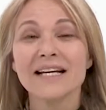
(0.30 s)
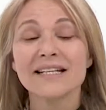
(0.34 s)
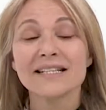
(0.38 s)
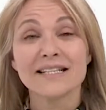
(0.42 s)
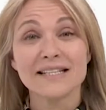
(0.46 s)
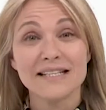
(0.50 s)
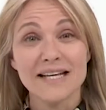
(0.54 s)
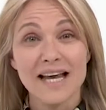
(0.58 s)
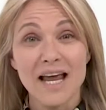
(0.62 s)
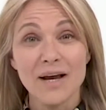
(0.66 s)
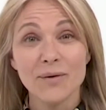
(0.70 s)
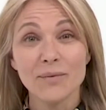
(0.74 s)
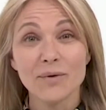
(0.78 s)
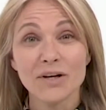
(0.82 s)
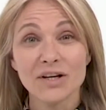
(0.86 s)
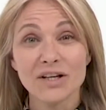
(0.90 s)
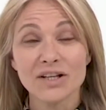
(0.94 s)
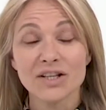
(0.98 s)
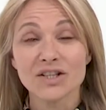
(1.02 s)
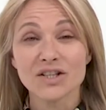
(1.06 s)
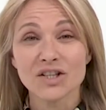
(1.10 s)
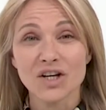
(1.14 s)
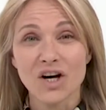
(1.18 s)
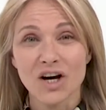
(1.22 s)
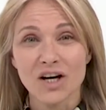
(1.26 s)
Today we're going
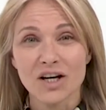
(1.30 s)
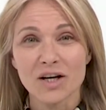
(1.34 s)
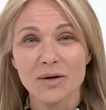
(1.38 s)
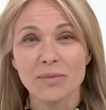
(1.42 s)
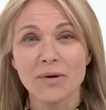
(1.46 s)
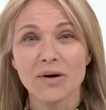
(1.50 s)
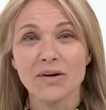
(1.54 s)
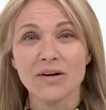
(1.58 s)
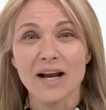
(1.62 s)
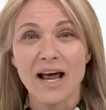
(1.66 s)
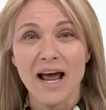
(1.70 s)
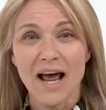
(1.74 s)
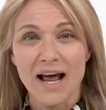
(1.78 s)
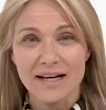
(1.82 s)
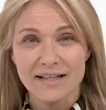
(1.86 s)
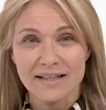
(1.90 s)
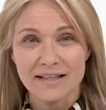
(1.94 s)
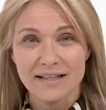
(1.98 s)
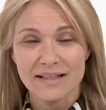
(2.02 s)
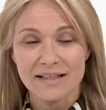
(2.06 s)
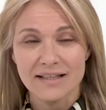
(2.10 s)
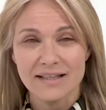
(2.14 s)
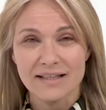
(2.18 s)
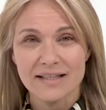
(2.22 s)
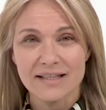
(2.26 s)
to talk about
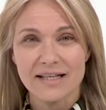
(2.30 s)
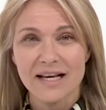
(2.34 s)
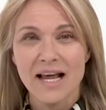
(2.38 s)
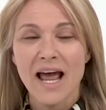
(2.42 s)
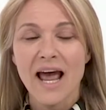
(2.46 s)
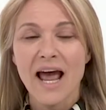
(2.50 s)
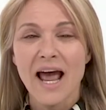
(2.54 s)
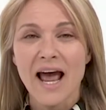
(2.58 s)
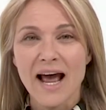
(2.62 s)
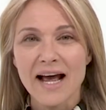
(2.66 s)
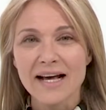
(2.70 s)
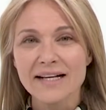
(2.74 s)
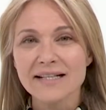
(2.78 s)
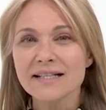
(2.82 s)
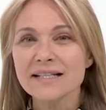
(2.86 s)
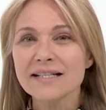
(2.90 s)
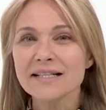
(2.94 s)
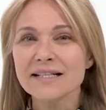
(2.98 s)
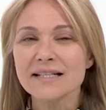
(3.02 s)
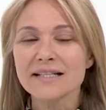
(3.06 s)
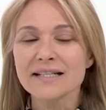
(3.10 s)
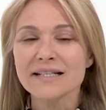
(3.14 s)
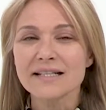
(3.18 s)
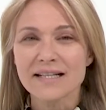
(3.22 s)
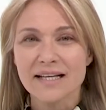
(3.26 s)
acids.
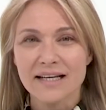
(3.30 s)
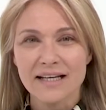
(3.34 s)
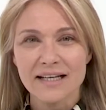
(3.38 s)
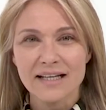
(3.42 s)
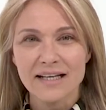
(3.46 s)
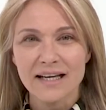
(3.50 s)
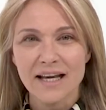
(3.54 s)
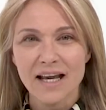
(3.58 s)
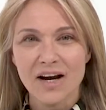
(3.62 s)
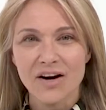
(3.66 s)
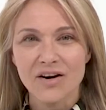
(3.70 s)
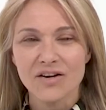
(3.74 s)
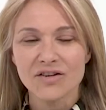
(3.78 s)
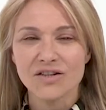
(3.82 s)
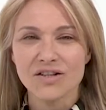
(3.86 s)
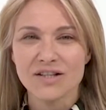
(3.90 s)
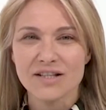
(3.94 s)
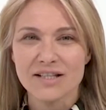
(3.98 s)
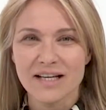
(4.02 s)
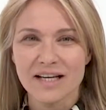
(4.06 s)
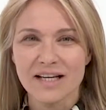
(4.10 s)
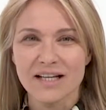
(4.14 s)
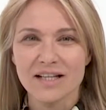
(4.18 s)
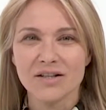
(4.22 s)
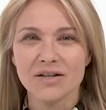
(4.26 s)
Acids in skincare and your
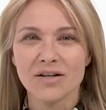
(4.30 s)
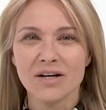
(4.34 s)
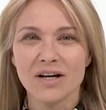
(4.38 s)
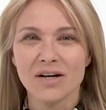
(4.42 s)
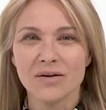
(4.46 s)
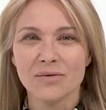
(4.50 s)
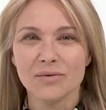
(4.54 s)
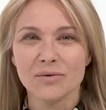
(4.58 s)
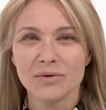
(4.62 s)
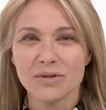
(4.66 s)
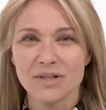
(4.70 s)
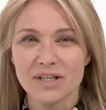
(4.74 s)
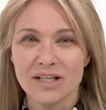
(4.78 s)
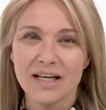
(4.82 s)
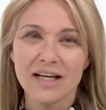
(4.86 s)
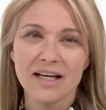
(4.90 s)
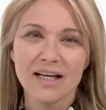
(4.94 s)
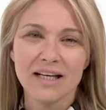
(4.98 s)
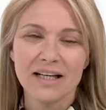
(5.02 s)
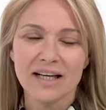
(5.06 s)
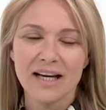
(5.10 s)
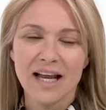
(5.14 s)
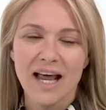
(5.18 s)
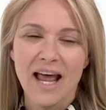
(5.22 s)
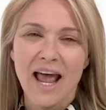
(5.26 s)
skincare
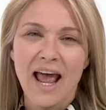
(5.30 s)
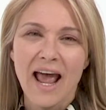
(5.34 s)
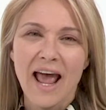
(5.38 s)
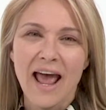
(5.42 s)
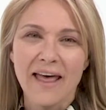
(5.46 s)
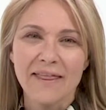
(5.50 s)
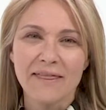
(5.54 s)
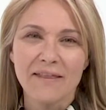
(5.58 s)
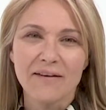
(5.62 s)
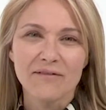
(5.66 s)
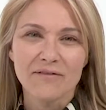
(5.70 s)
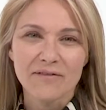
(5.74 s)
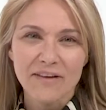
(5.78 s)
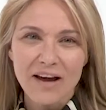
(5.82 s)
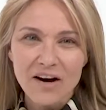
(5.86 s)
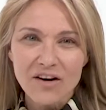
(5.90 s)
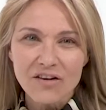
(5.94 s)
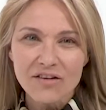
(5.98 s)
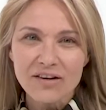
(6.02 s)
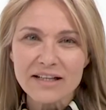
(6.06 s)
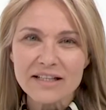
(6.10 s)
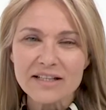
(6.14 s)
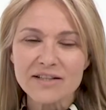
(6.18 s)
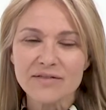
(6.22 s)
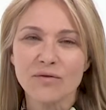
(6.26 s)
routine, and the
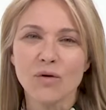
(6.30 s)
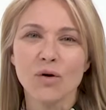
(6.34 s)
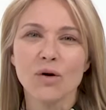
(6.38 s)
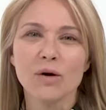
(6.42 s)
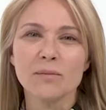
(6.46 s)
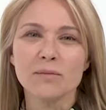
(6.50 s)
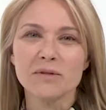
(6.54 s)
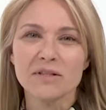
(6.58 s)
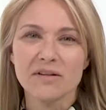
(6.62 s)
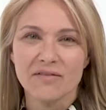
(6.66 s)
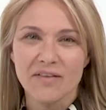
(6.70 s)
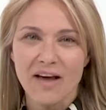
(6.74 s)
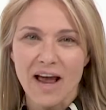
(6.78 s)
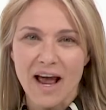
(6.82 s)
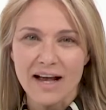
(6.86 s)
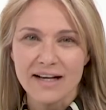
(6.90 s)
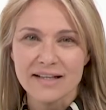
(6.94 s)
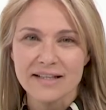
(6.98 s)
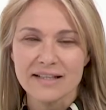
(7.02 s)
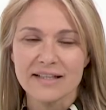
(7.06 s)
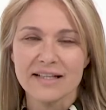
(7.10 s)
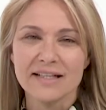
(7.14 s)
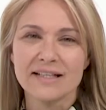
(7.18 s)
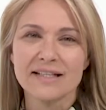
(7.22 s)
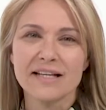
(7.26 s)
various forms of
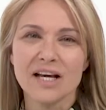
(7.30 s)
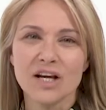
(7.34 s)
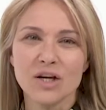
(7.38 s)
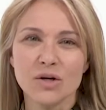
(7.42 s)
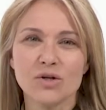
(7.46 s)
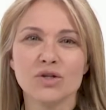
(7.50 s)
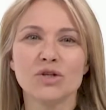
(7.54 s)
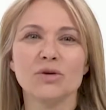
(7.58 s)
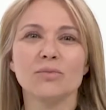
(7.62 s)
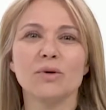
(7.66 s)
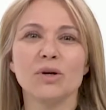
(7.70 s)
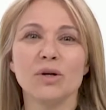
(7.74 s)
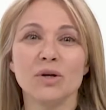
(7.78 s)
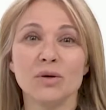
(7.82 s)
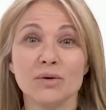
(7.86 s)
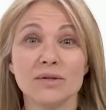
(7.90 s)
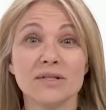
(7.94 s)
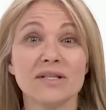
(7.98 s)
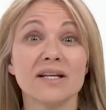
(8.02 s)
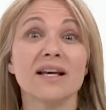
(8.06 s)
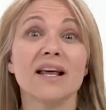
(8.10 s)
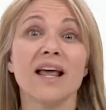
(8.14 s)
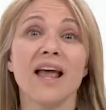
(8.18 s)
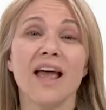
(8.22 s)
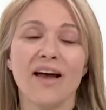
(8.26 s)
acids that you should be
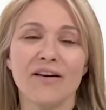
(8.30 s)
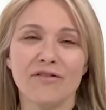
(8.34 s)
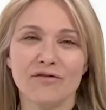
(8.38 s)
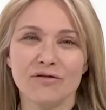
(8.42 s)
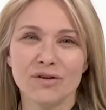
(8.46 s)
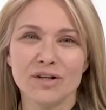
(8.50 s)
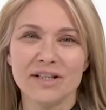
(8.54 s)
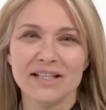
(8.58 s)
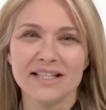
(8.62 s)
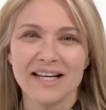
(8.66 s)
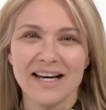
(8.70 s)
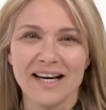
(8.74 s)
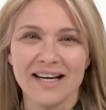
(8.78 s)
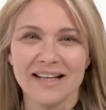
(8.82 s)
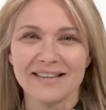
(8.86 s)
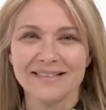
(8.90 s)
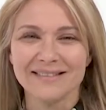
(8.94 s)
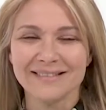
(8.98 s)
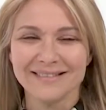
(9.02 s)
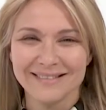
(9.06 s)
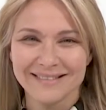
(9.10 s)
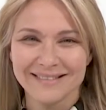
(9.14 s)
using every day.